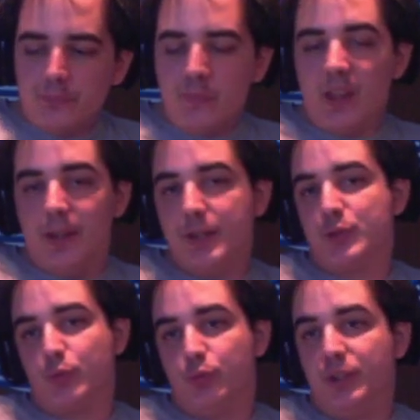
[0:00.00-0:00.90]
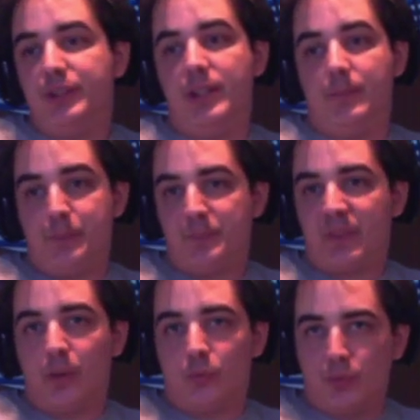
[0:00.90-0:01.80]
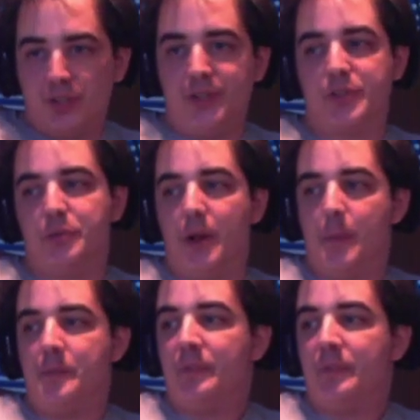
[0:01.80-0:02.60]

And it's really, really screwed up.